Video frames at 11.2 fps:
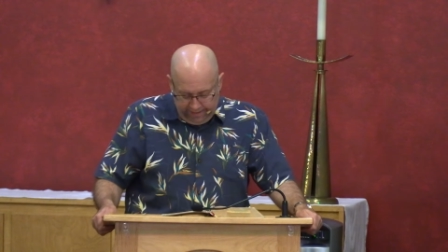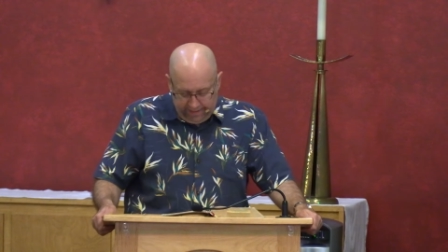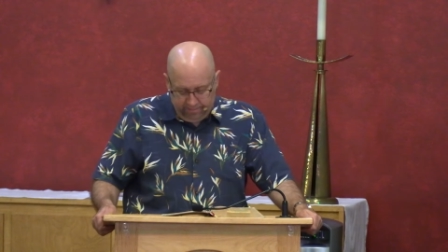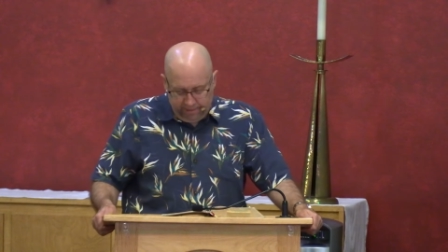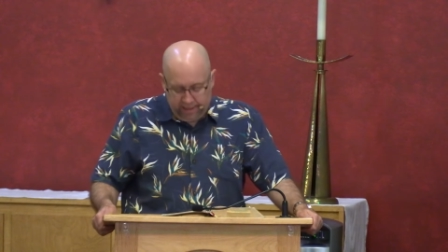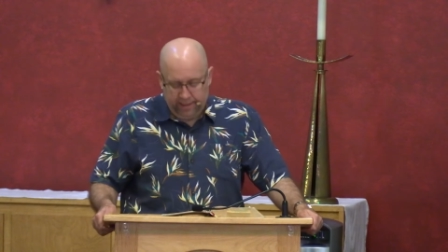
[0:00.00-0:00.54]

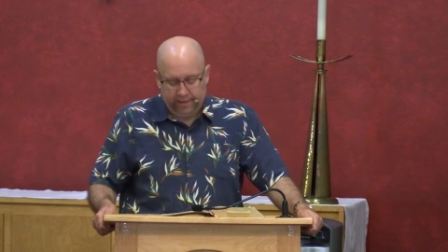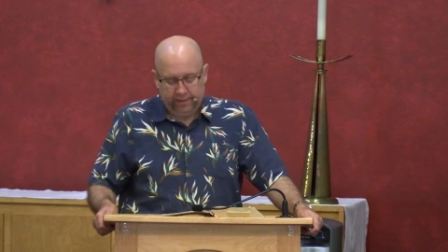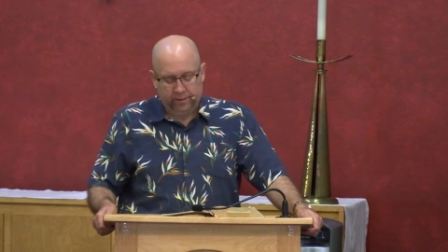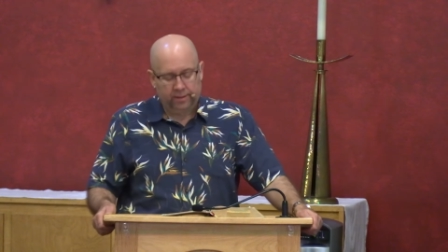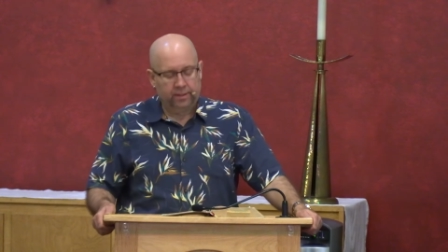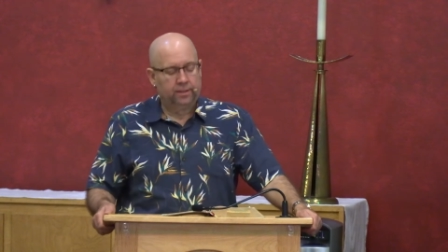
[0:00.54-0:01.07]
and
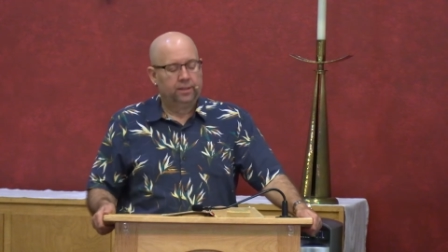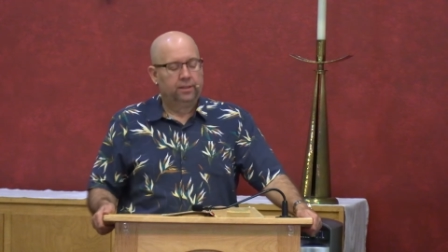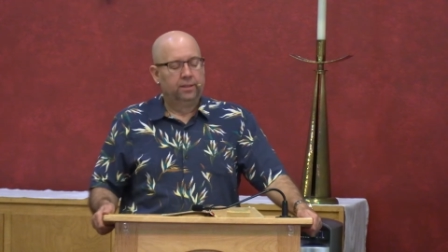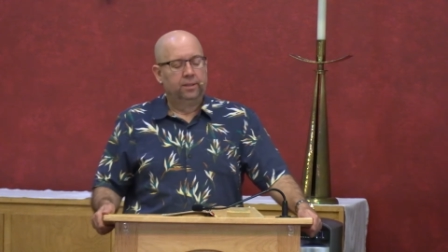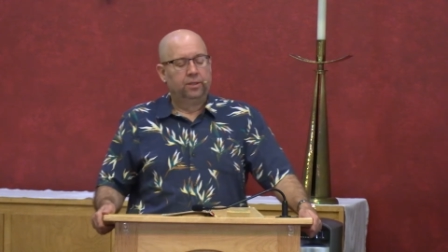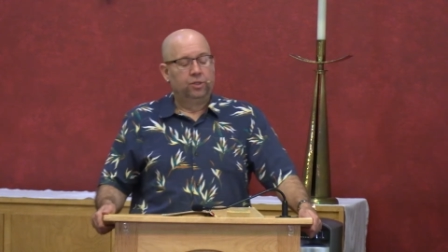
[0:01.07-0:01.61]
minds
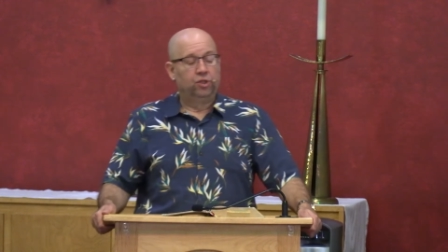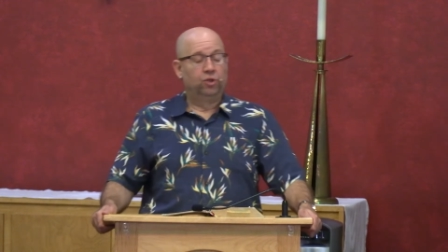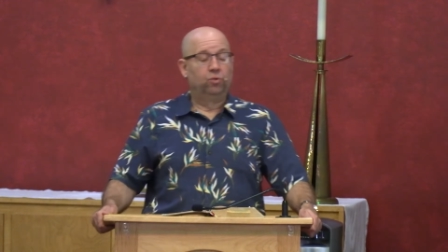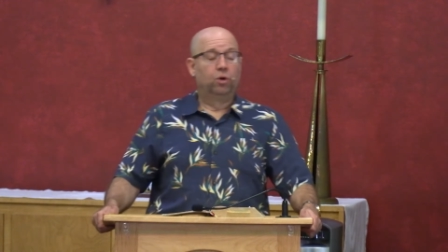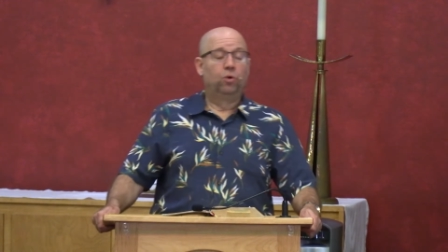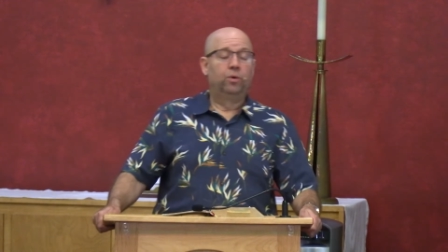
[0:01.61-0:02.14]
to
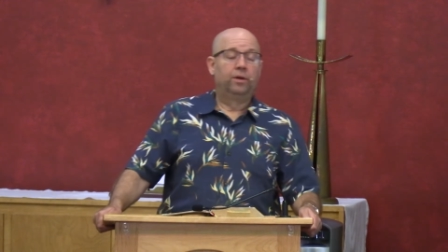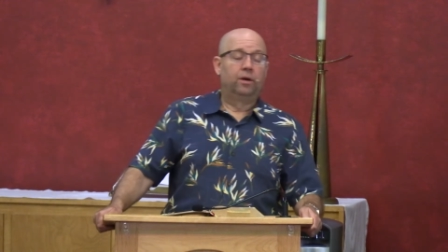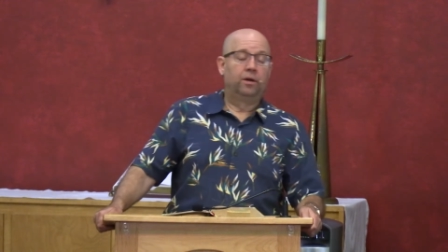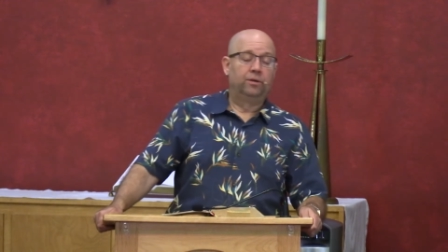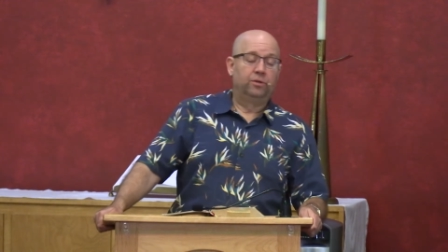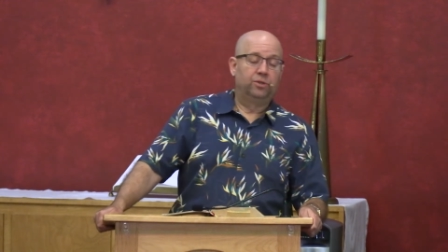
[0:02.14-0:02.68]
grow in
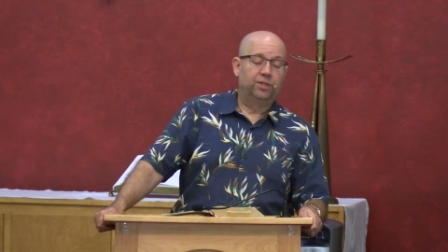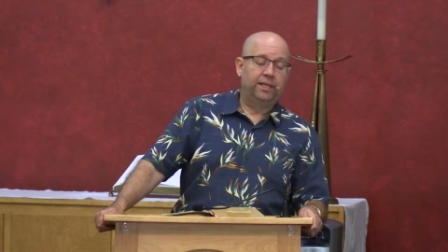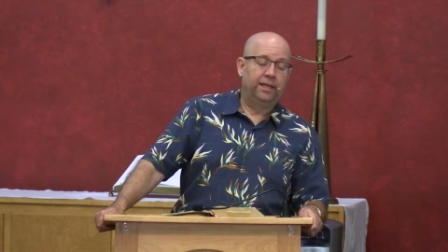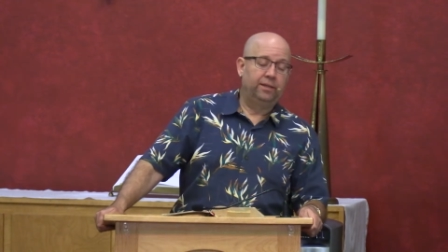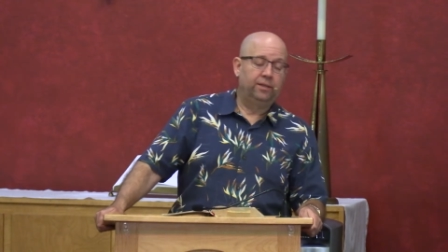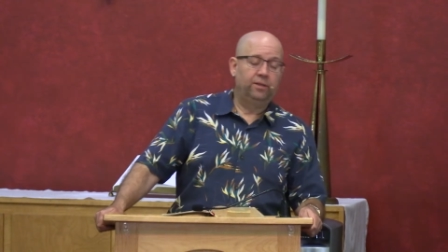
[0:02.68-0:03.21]
our
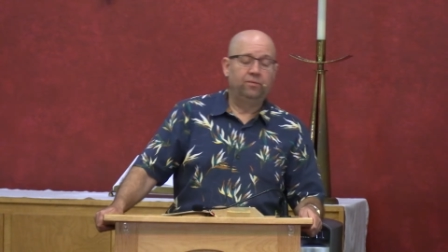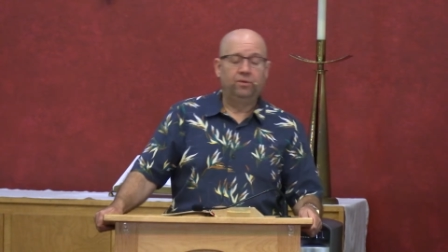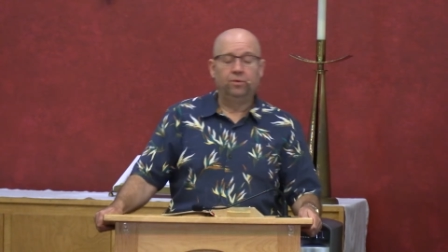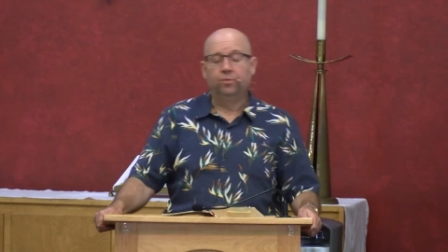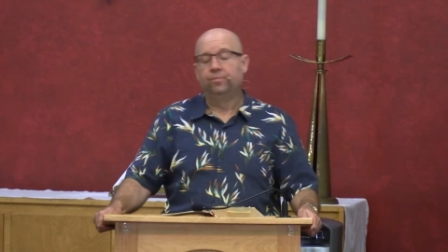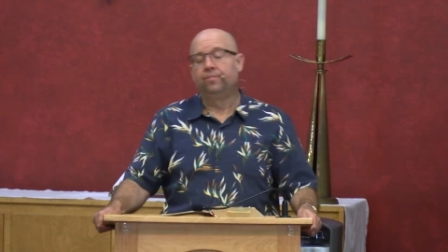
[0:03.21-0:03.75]
understanding of
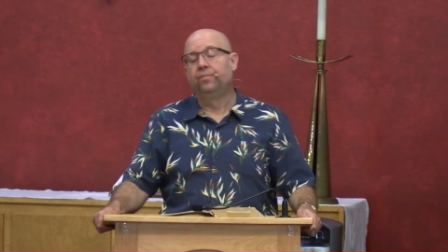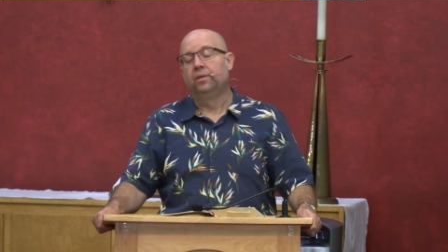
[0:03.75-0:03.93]
you.